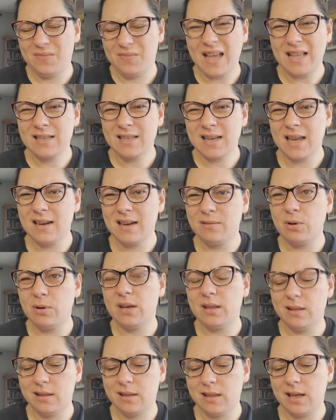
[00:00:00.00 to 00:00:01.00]
that's kind of one
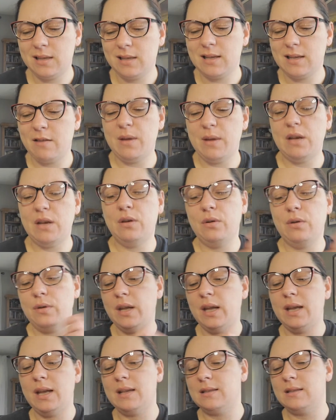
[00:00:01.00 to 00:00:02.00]
of the things I've been
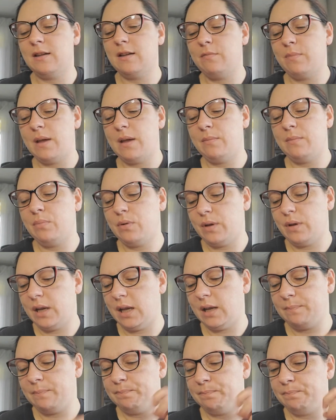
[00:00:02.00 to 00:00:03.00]
doing as I've been
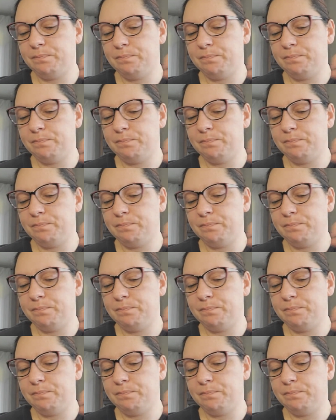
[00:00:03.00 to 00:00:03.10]
putting